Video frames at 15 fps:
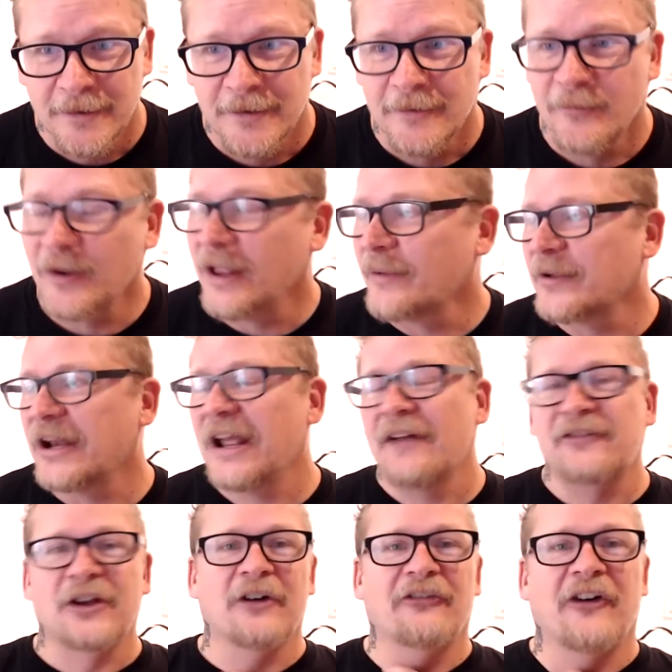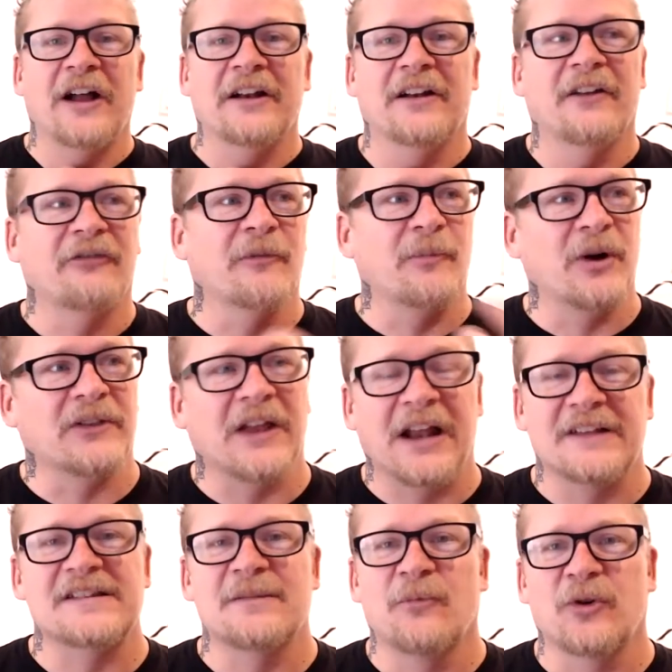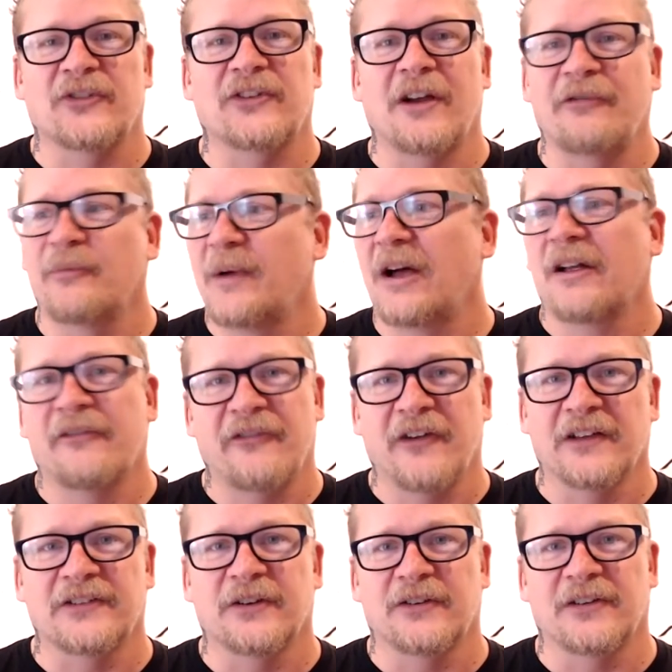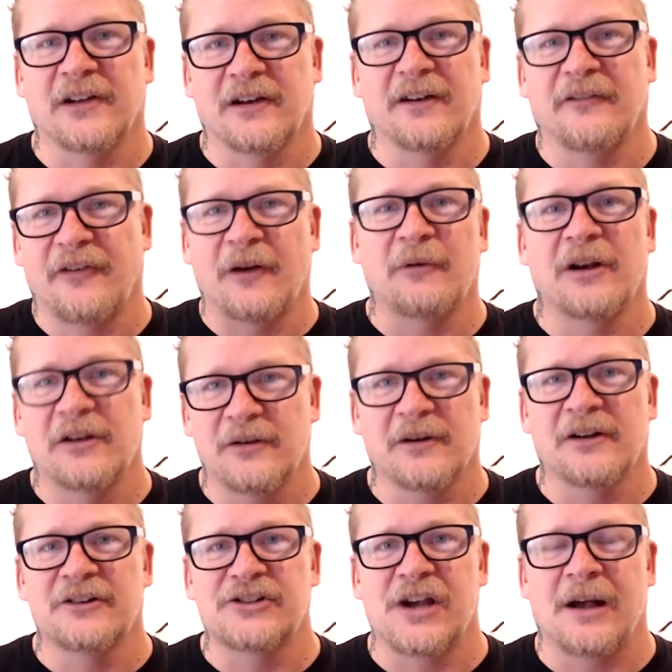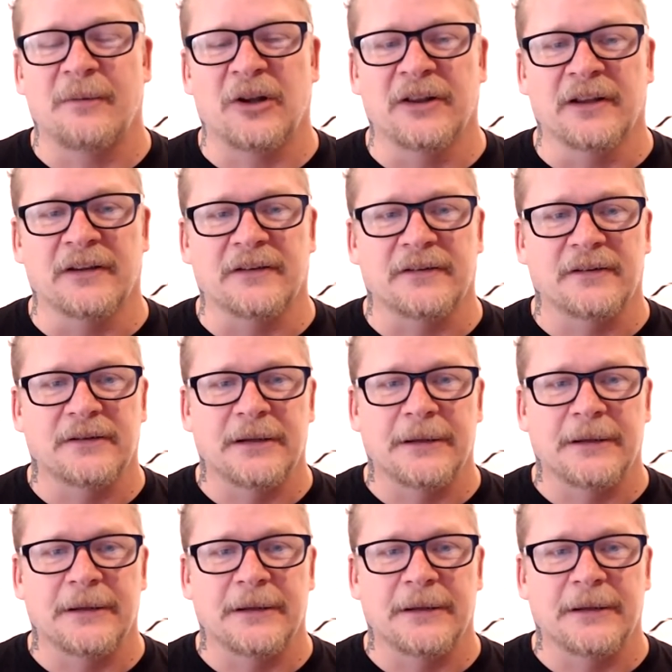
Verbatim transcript: well, I'm going to have to go find a different book that has some more stuff about Hephaestus in it if I want to do a good job on this.